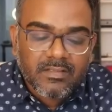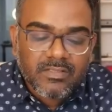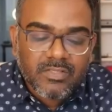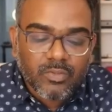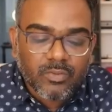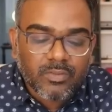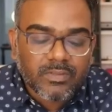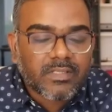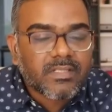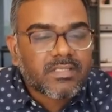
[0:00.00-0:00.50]

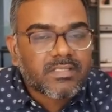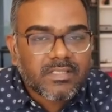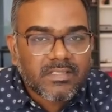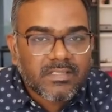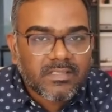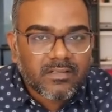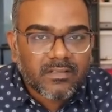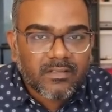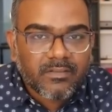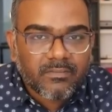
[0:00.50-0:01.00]
So this
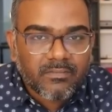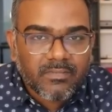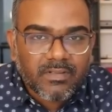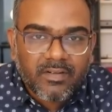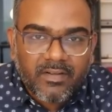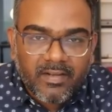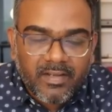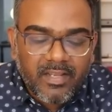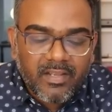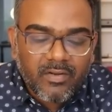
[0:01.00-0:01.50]
is a
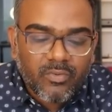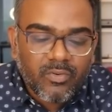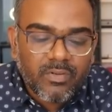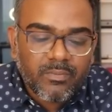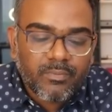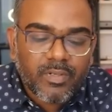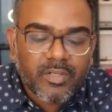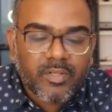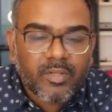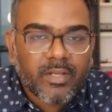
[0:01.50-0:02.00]
tricky rule,
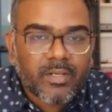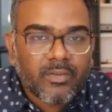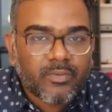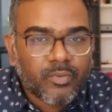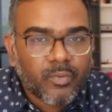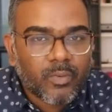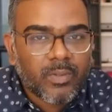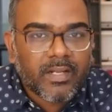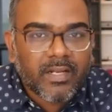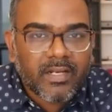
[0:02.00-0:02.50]
but
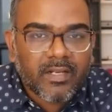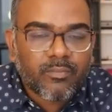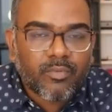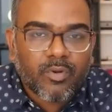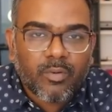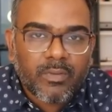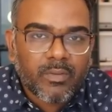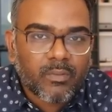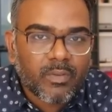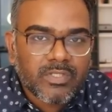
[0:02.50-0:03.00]
you will get it
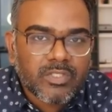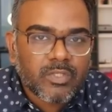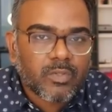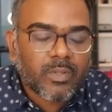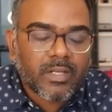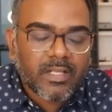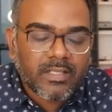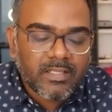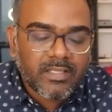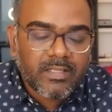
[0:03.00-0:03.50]
probably once you
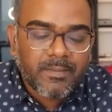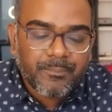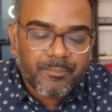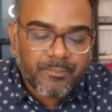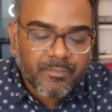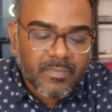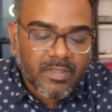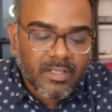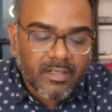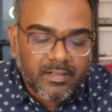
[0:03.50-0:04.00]
look at the
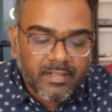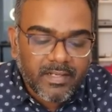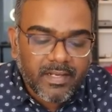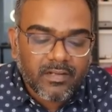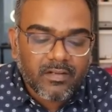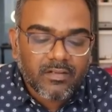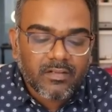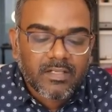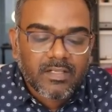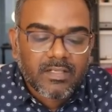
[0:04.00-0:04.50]

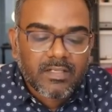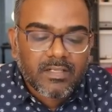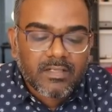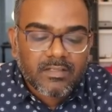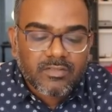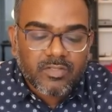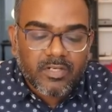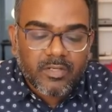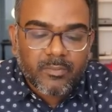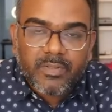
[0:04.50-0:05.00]
indicator.
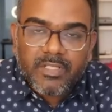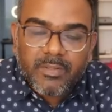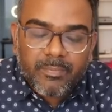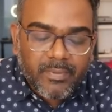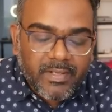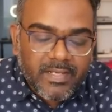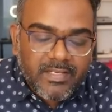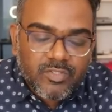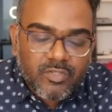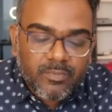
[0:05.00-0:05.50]
So remember, the
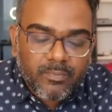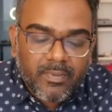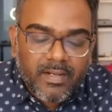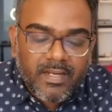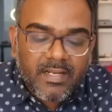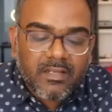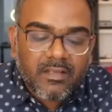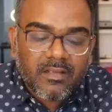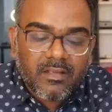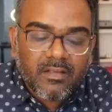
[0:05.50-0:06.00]
price should
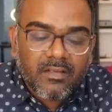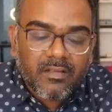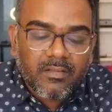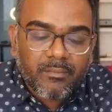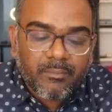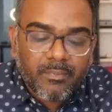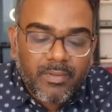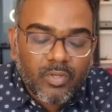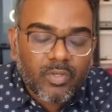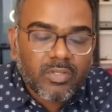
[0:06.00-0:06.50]
break
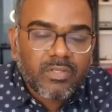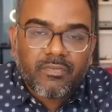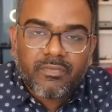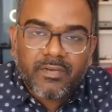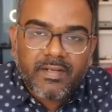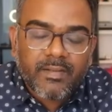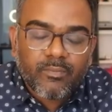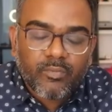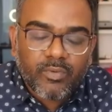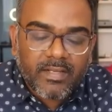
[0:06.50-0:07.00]
below the
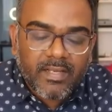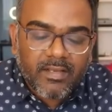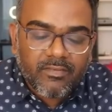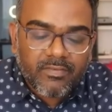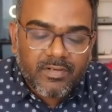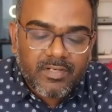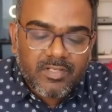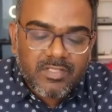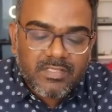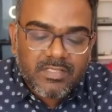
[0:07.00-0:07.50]
50-day moving
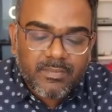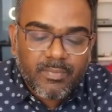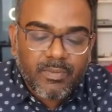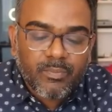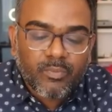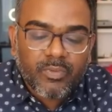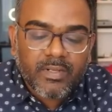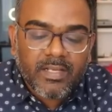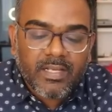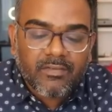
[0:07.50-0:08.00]
average,
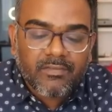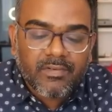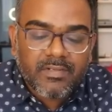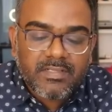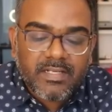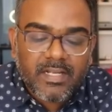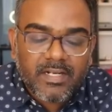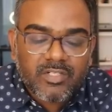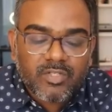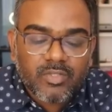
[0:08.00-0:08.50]
simple moving
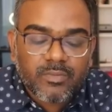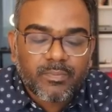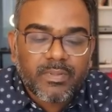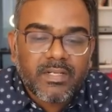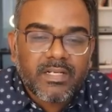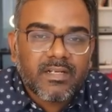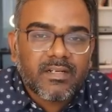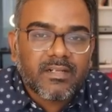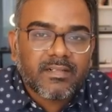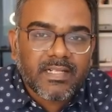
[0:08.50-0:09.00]
average, and should
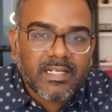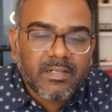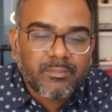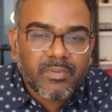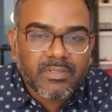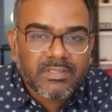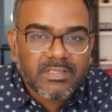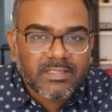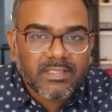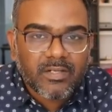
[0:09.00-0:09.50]
be
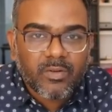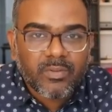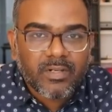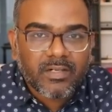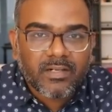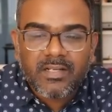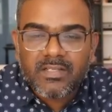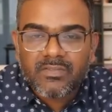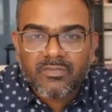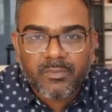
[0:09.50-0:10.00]
10% down
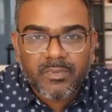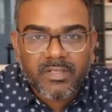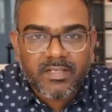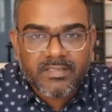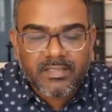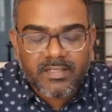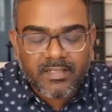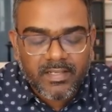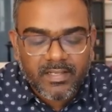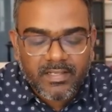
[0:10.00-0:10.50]
at least from the
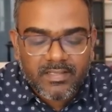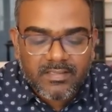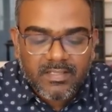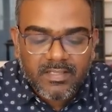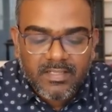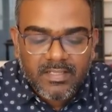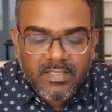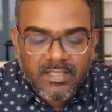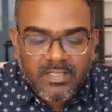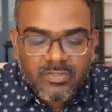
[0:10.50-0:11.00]
recent highs.
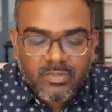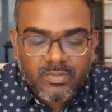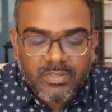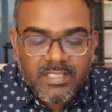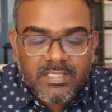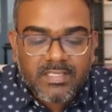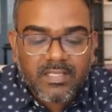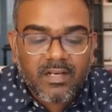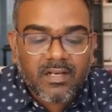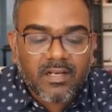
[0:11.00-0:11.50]
So
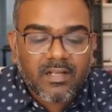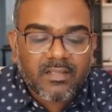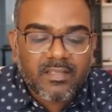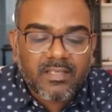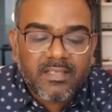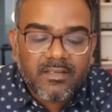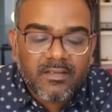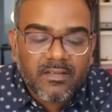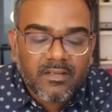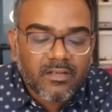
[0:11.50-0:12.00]
these are
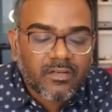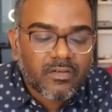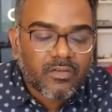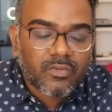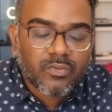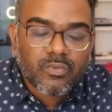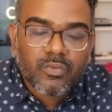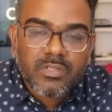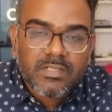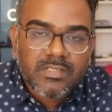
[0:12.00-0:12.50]
the
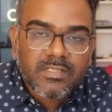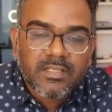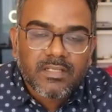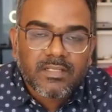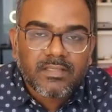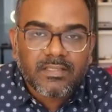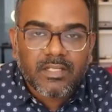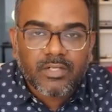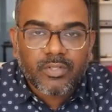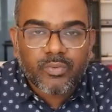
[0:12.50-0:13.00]
rules
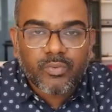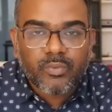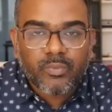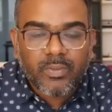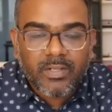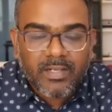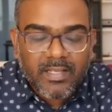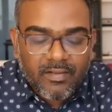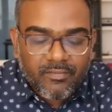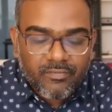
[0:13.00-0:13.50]
that you
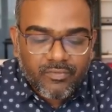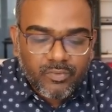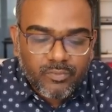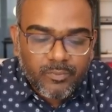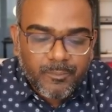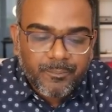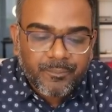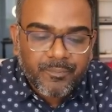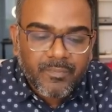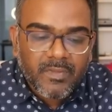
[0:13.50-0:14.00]
will have
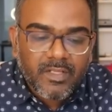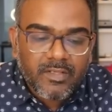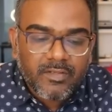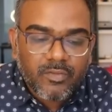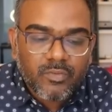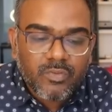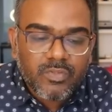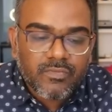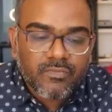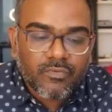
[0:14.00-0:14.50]
to
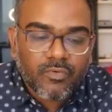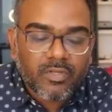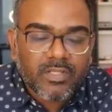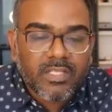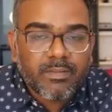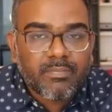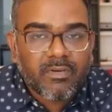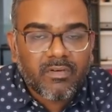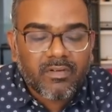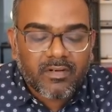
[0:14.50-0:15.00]
use for
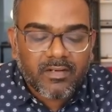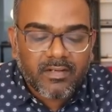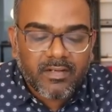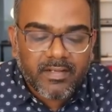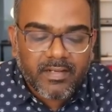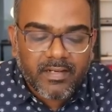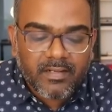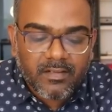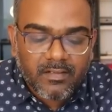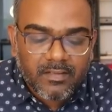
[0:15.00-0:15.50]
the power trend
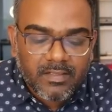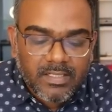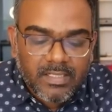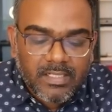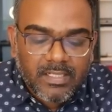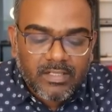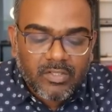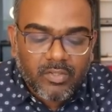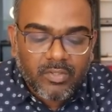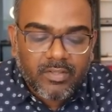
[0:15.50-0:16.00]
indicator.
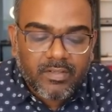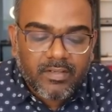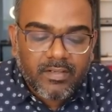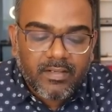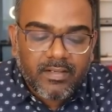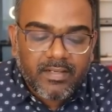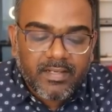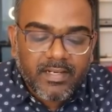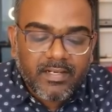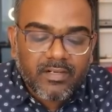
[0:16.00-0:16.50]
Now the
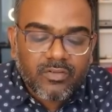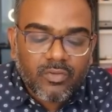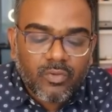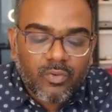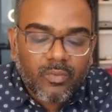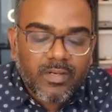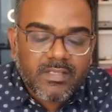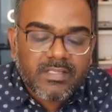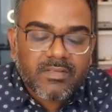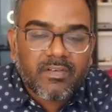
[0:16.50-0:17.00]
indicator
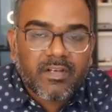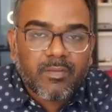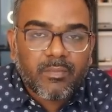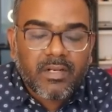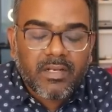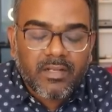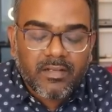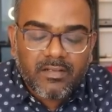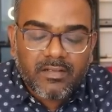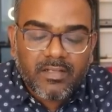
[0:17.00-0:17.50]
code is
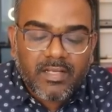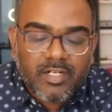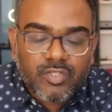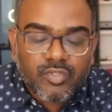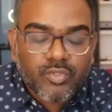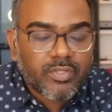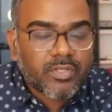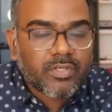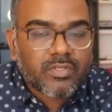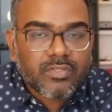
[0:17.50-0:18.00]
available here. I'll
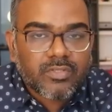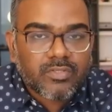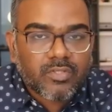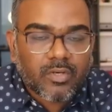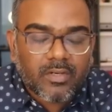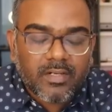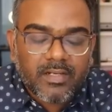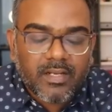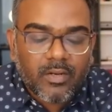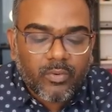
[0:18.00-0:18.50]
show you
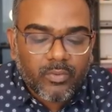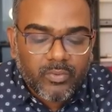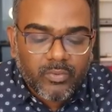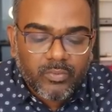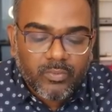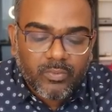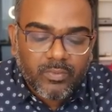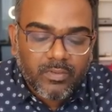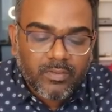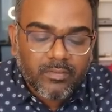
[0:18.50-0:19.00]
shortly how
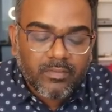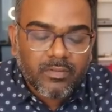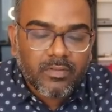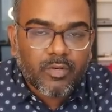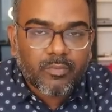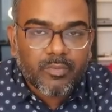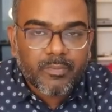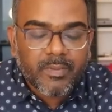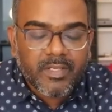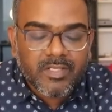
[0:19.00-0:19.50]
to
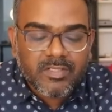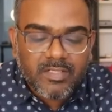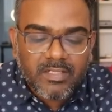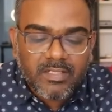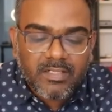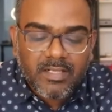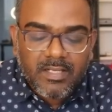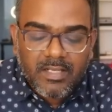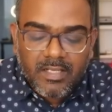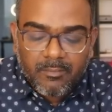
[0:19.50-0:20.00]
copy paste
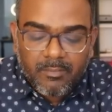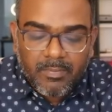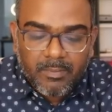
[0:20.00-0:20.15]
it.